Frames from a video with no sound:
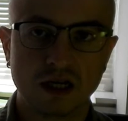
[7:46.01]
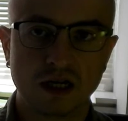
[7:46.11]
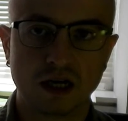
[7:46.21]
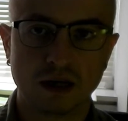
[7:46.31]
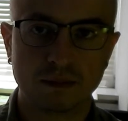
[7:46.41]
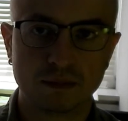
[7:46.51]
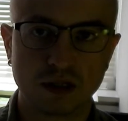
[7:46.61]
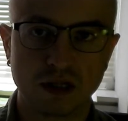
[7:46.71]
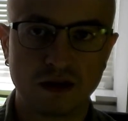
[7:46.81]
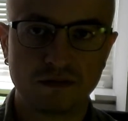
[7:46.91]
the
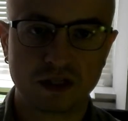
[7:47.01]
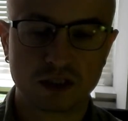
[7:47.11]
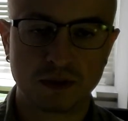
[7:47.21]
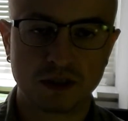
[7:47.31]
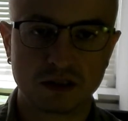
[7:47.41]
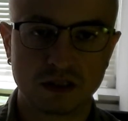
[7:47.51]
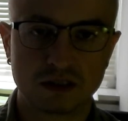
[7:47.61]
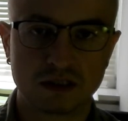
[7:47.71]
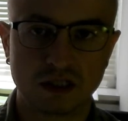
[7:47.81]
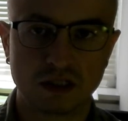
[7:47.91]
life
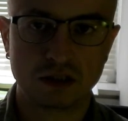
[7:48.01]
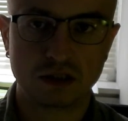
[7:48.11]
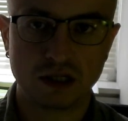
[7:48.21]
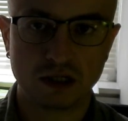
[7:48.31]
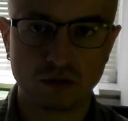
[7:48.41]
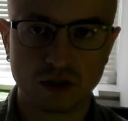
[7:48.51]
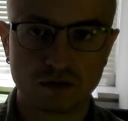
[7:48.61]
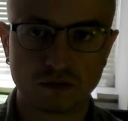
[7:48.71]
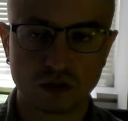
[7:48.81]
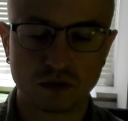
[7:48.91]
expectancy in the US
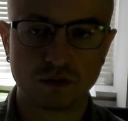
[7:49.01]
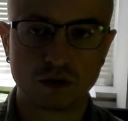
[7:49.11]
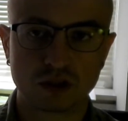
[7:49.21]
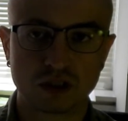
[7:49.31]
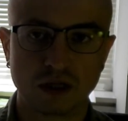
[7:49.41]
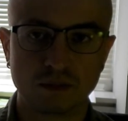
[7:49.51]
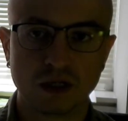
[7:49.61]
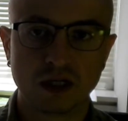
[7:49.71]
for the first time